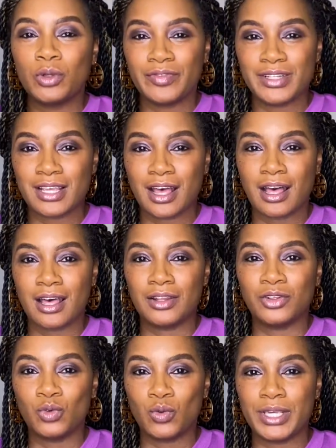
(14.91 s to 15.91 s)
Vuitton
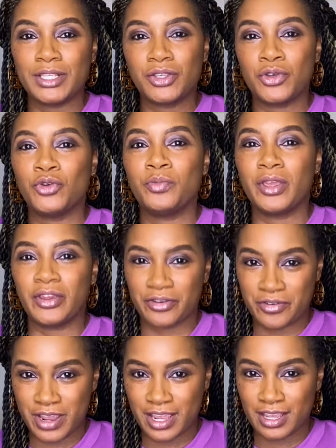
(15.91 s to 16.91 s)
Louise hoop
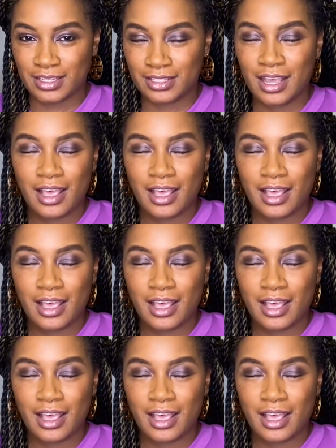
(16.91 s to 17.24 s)
earrings.